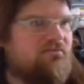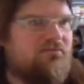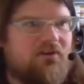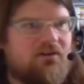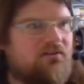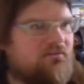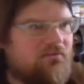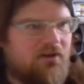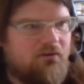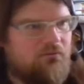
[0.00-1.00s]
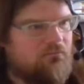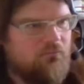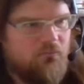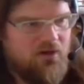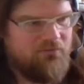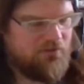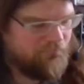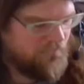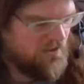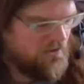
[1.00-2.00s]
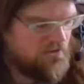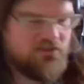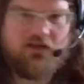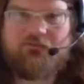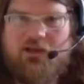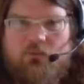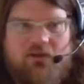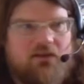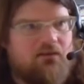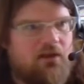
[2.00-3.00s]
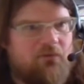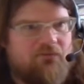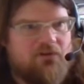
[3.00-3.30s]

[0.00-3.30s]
for whatever stuff. That would be fun